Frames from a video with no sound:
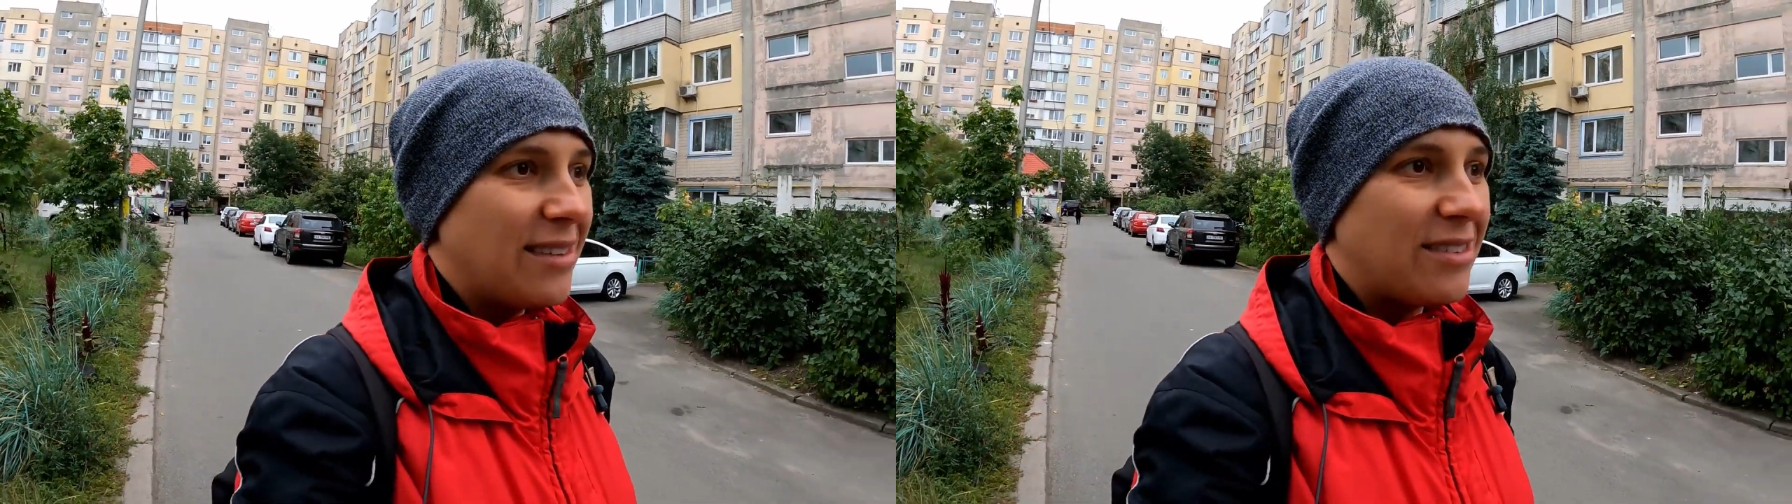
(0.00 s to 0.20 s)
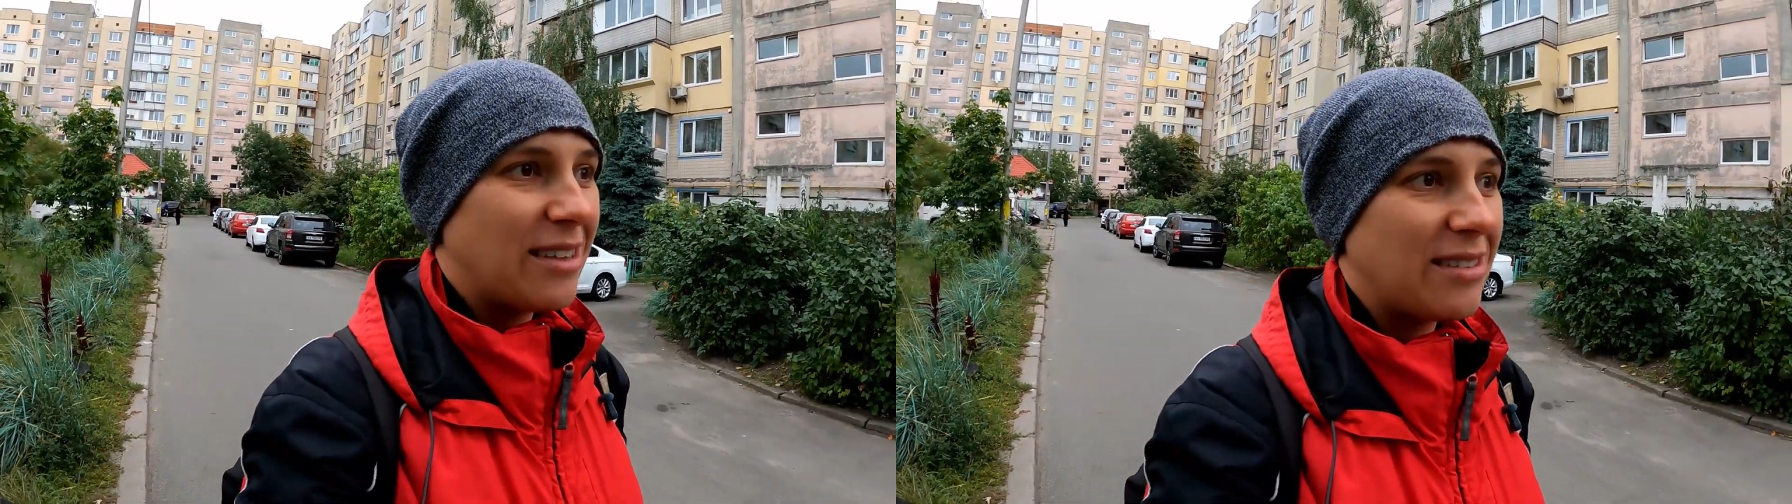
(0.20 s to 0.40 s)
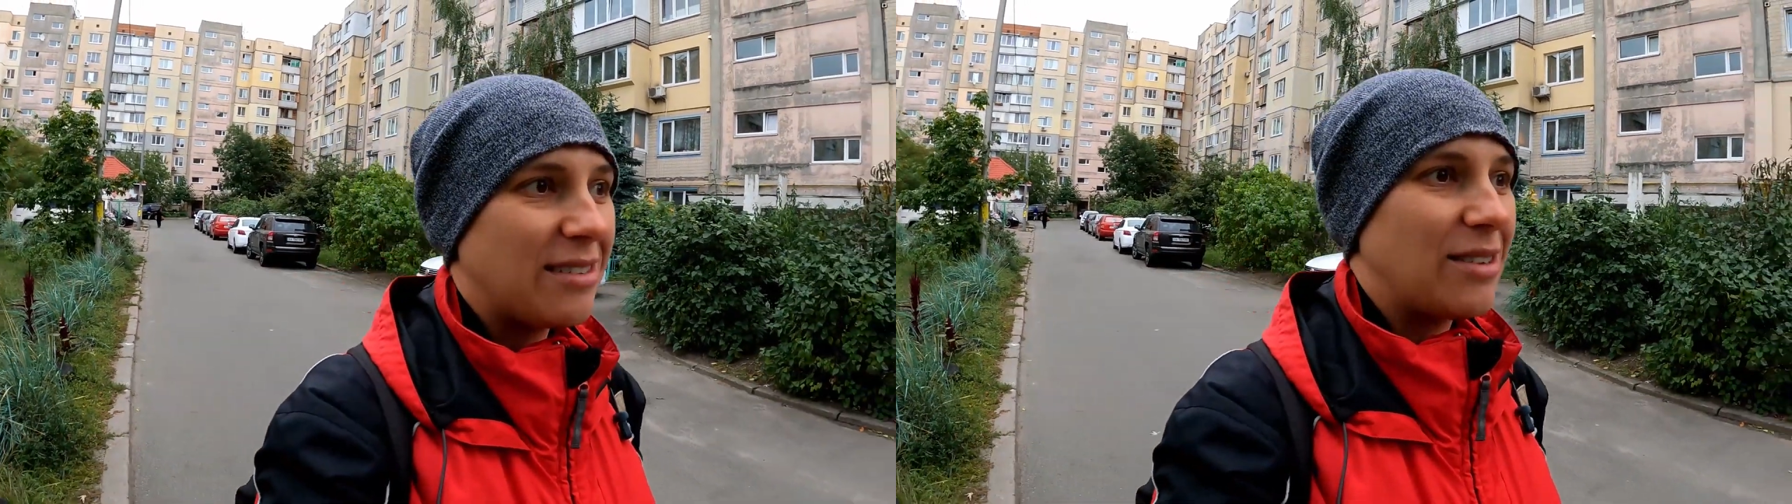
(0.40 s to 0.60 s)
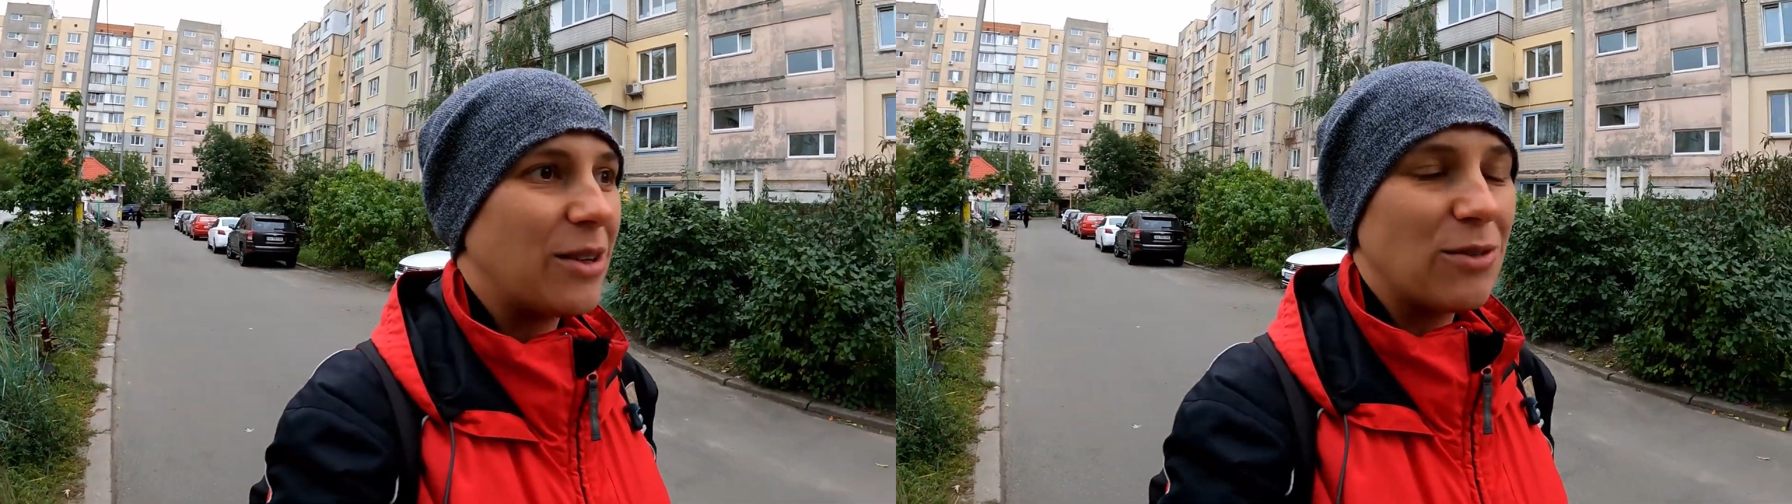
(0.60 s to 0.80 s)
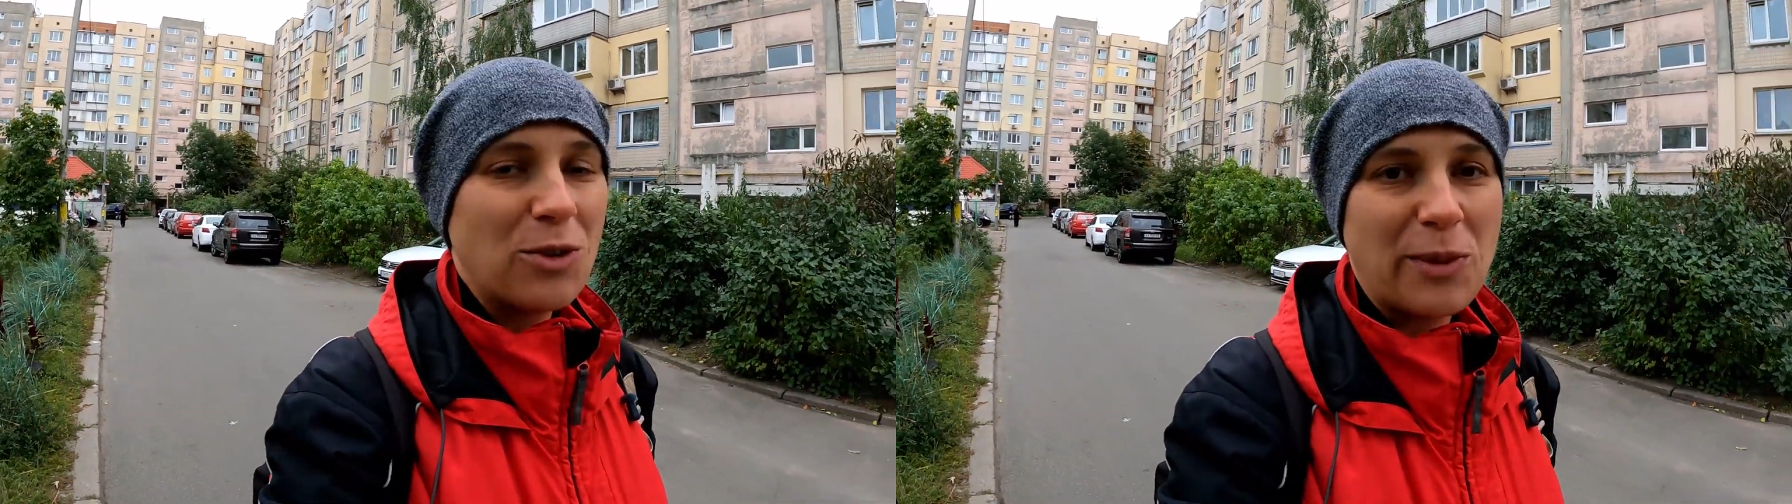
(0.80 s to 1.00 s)
just
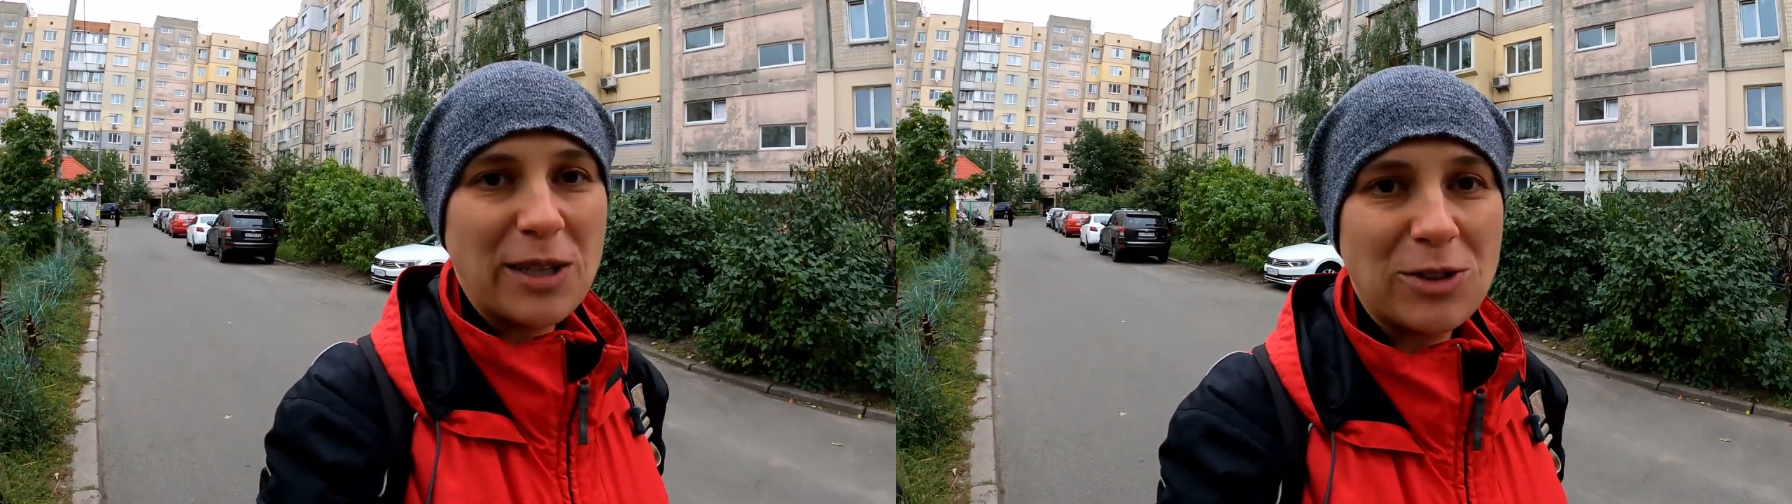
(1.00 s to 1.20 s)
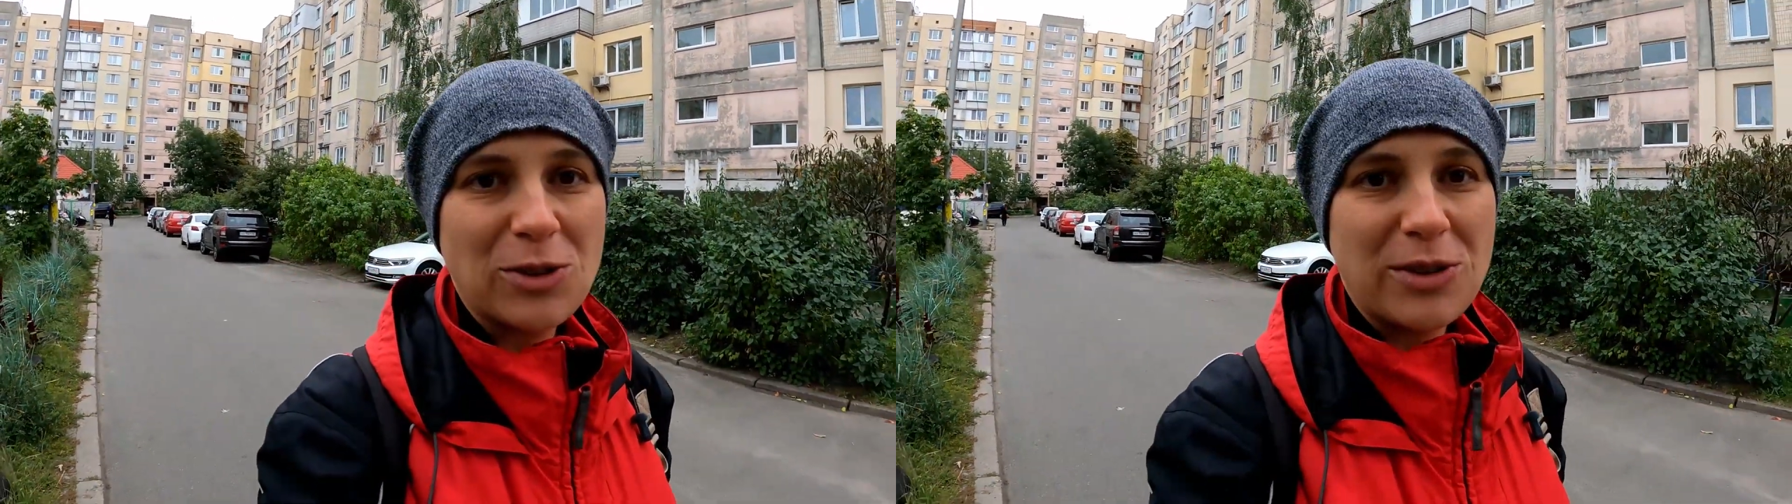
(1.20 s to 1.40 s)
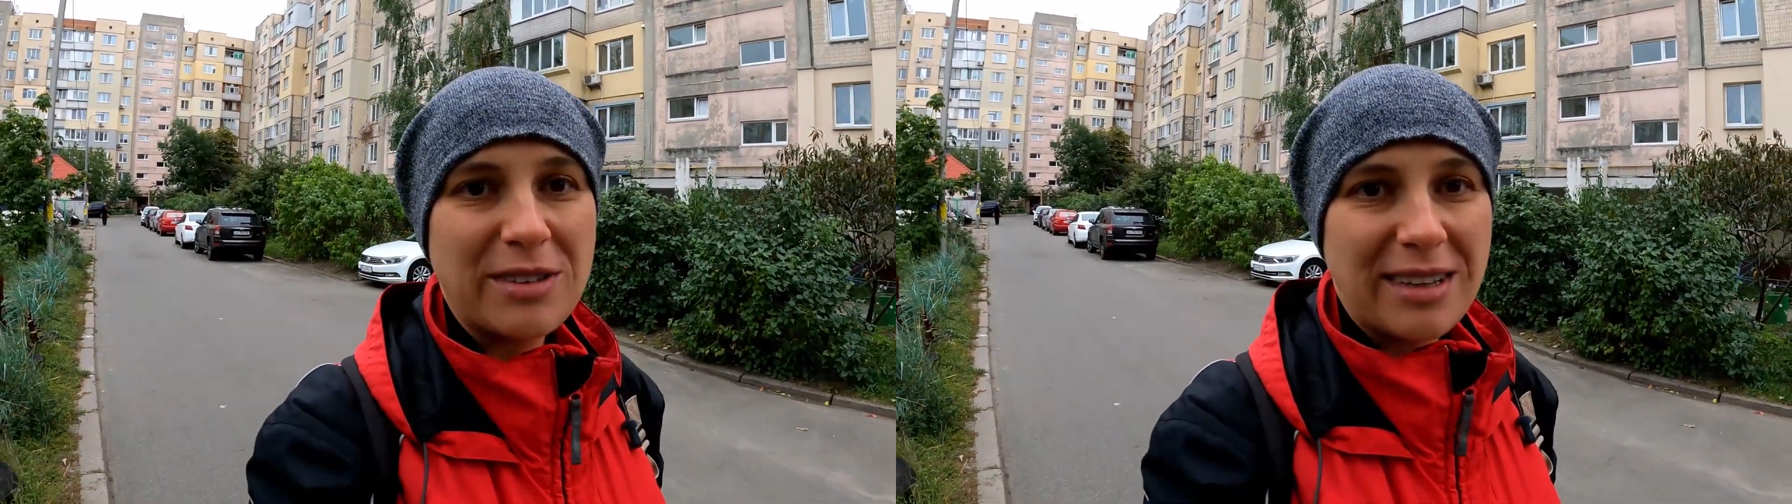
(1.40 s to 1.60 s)
to make sure